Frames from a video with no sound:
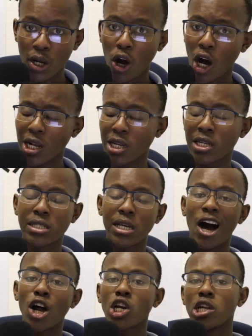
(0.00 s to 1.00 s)

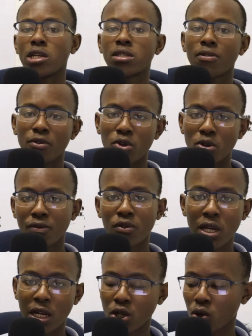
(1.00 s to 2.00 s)
Artlist, for those of you
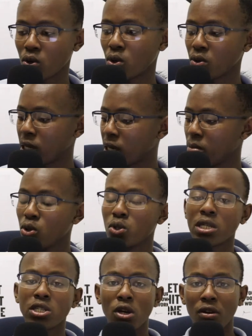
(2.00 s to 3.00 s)
that don't know, they're a
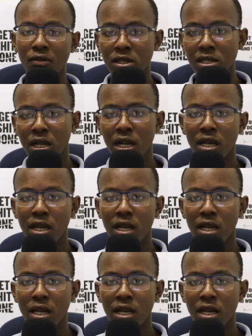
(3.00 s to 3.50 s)
music service.